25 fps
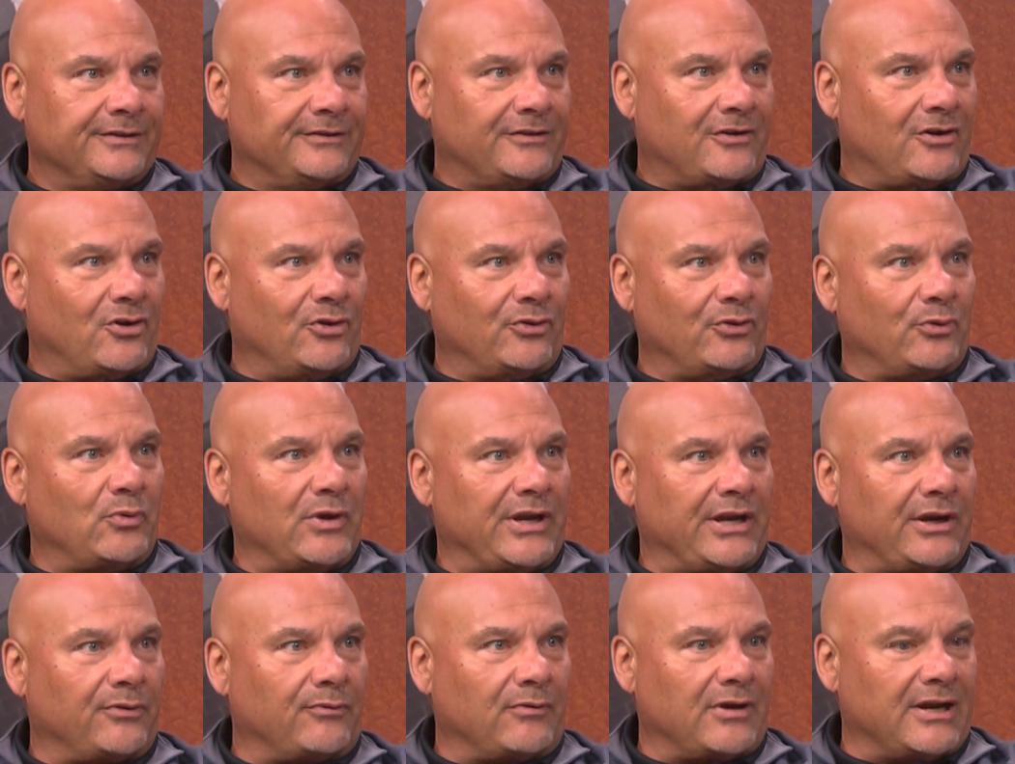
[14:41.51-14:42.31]
all the
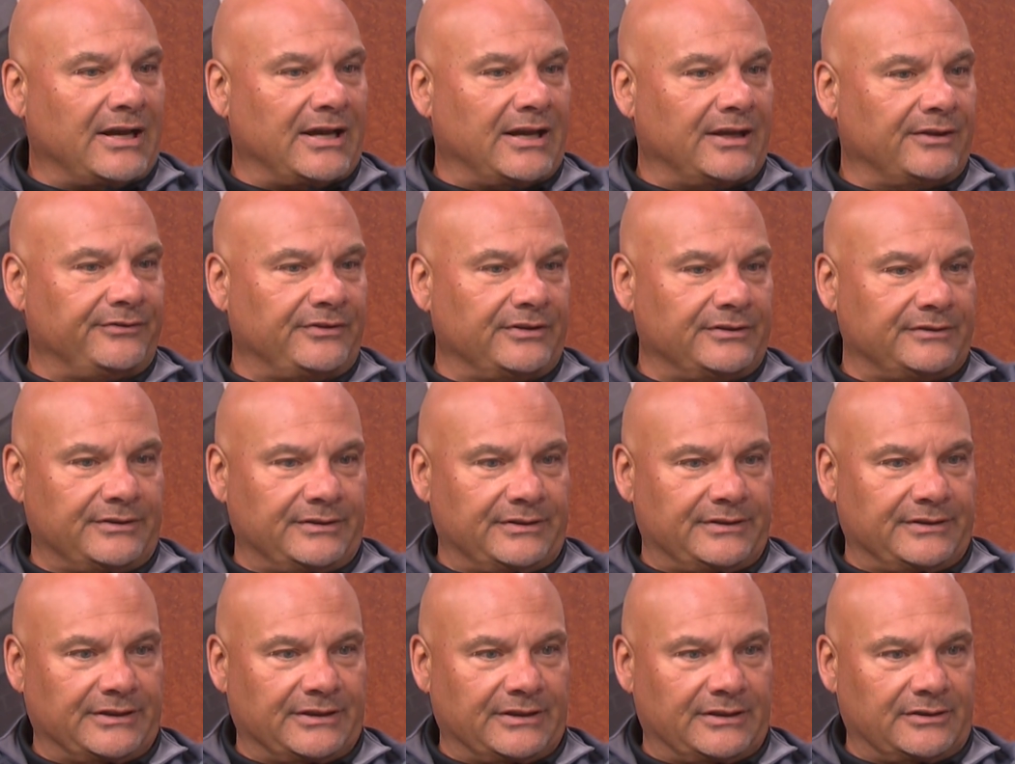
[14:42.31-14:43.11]
way around,
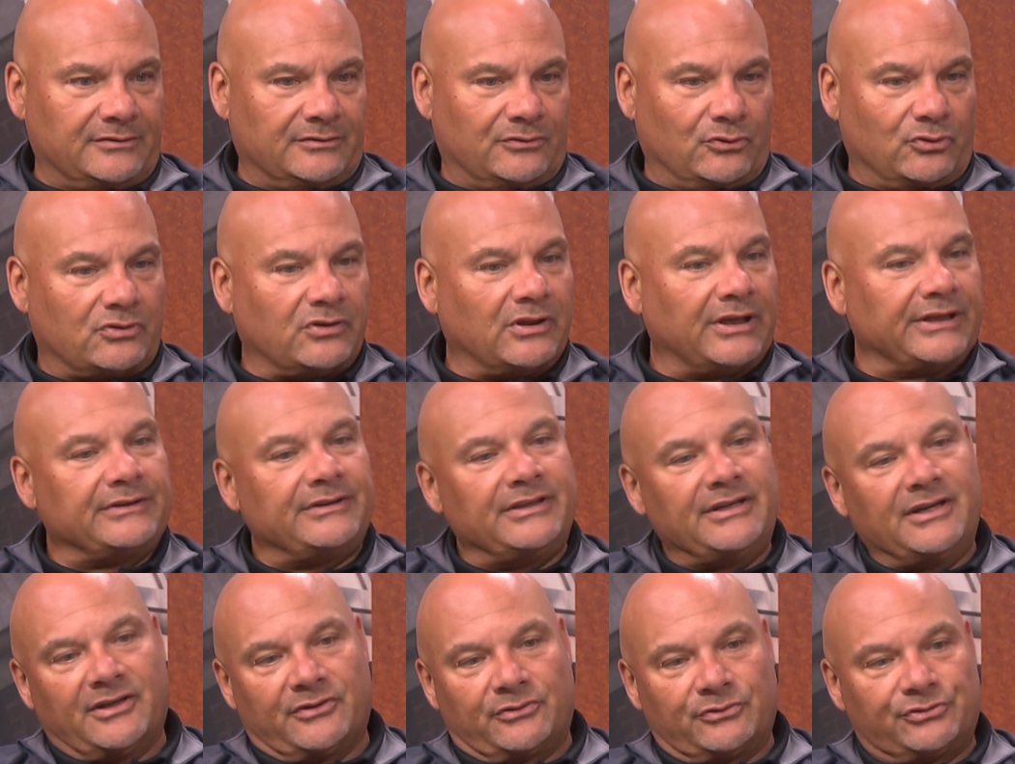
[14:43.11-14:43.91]
and it looked like
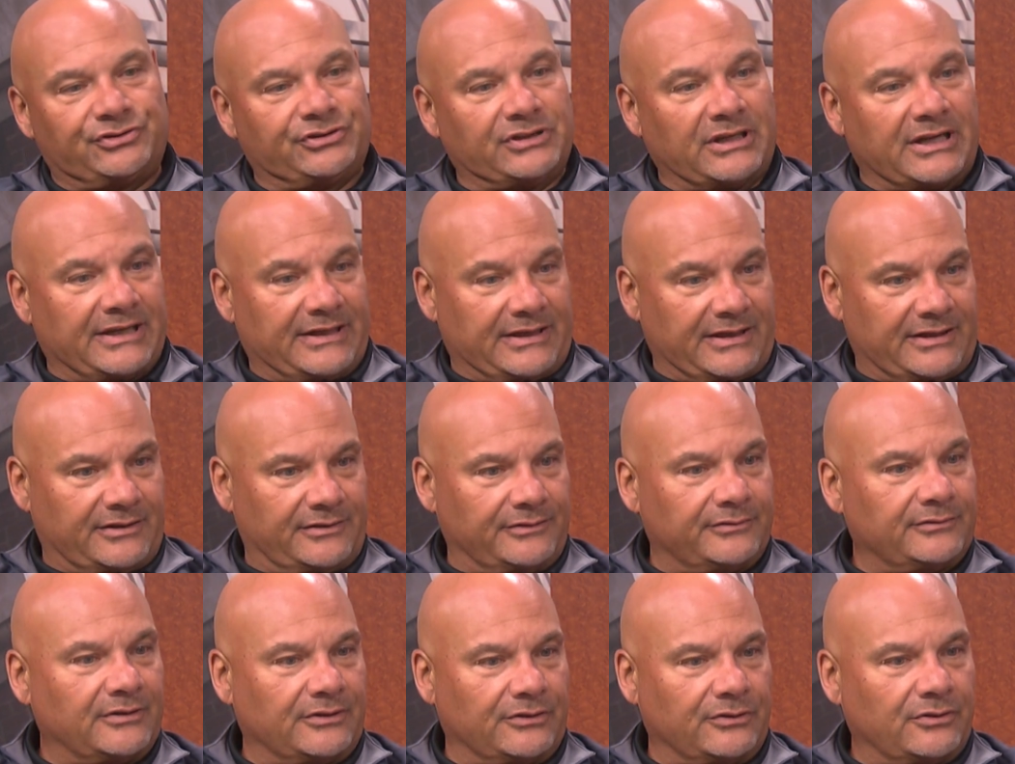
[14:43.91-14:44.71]
the other side had
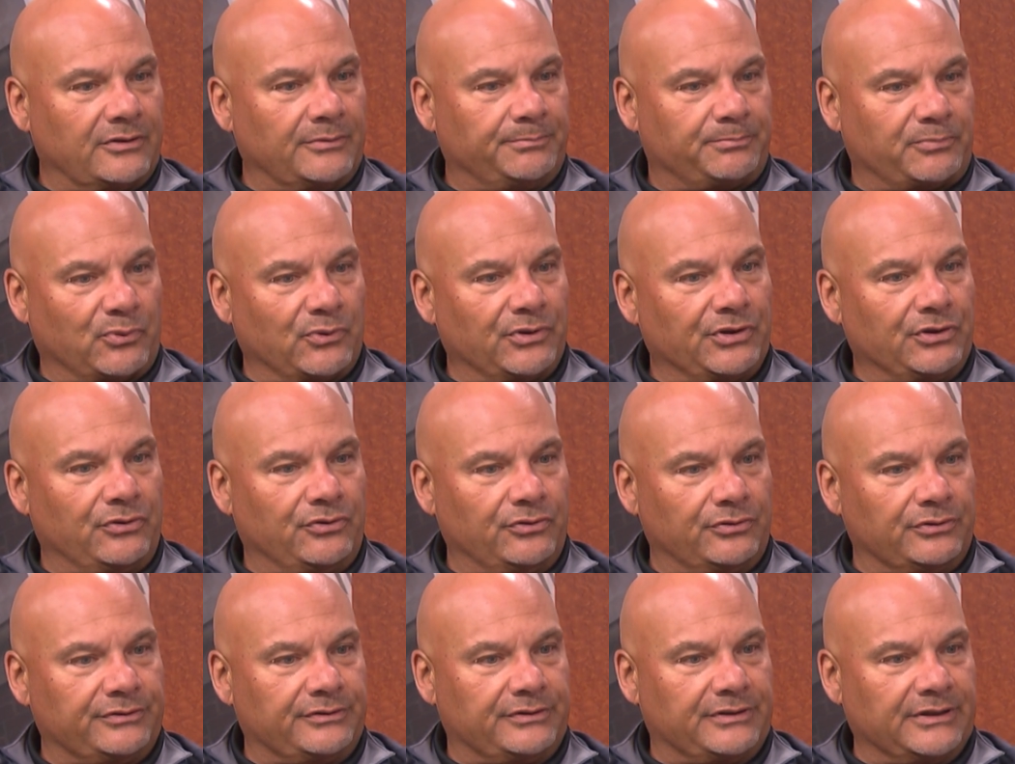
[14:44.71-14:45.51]
a pretty
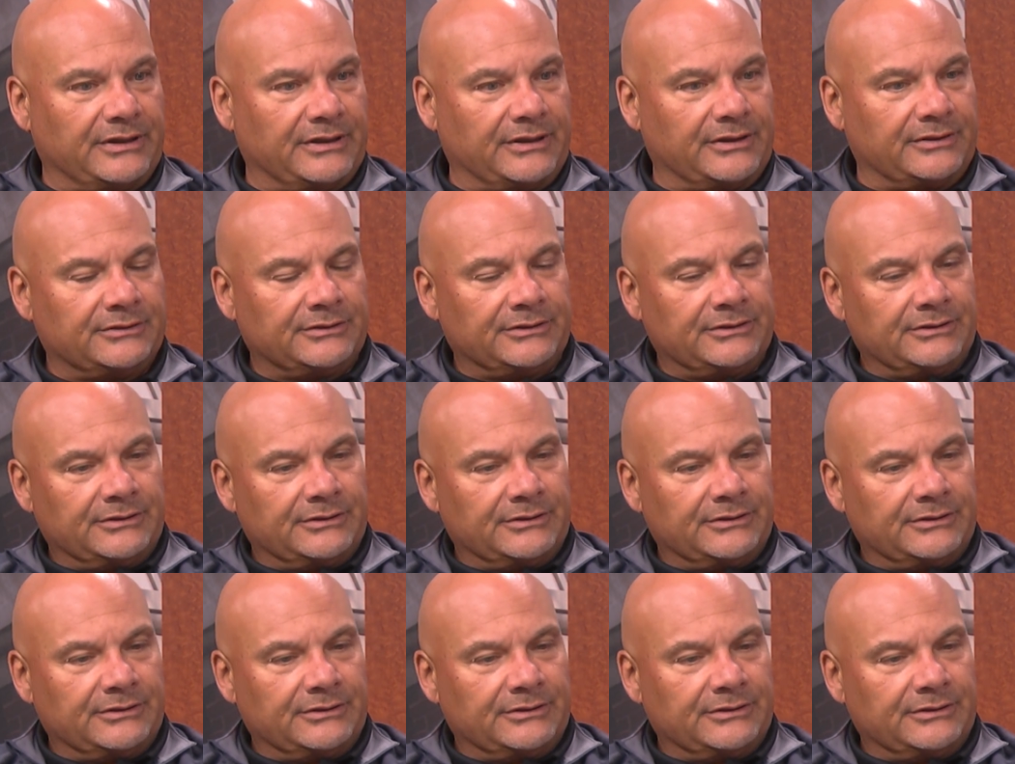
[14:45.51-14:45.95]
good, it